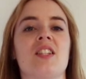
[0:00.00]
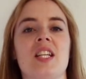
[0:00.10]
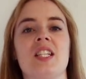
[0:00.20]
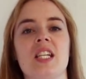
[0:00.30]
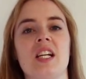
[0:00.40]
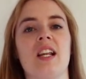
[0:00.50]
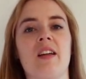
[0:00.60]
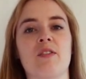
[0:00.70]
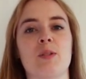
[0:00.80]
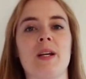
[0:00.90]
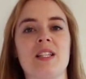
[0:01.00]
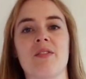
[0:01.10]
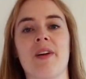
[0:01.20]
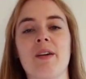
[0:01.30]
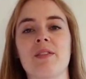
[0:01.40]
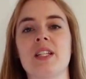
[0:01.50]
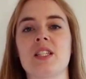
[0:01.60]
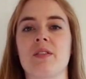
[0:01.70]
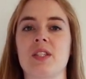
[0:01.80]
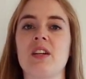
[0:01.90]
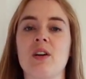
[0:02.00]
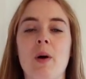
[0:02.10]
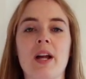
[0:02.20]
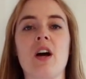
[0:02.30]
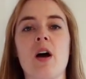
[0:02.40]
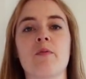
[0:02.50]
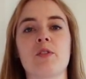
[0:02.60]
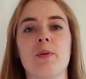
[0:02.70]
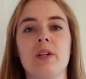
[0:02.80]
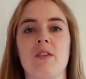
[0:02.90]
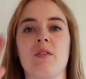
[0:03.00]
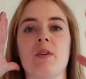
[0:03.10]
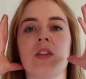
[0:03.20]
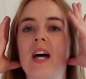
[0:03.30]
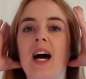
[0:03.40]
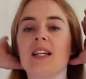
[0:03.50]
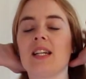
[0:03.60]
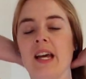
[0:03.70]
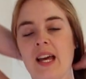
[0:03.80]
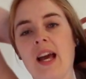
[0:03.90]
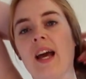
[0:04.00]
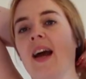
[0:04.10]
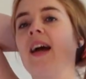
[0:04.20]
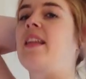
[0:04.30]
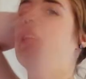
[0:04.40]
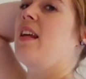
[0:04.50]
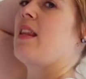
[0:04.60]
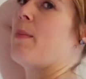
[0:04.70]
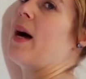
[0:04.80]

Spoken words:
because there's still a lot of space around it, so it's still quite comfortable even with that. And then in the